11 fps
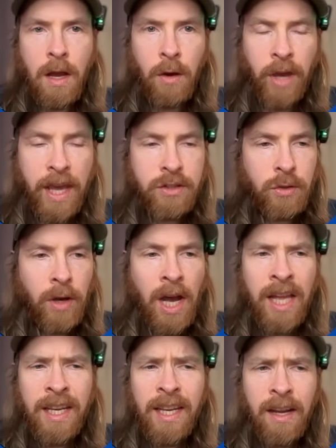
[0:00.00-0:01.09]
Okay, so
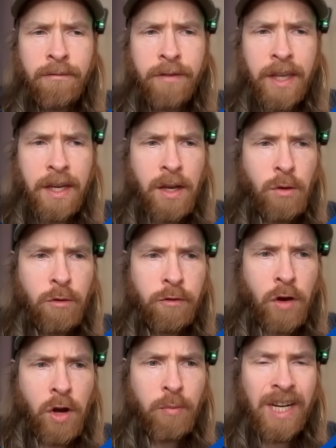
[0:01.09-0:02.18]
I need a video
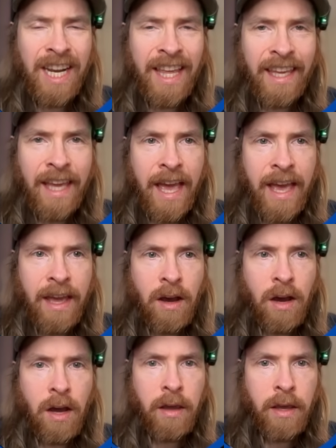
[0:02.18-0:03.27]
from Kling A
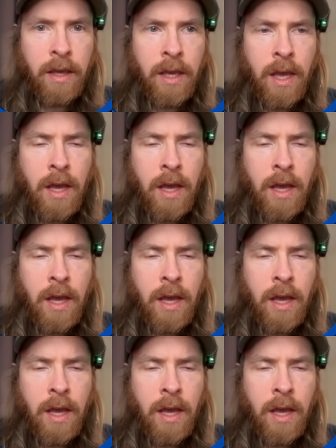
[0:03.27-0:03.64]
I.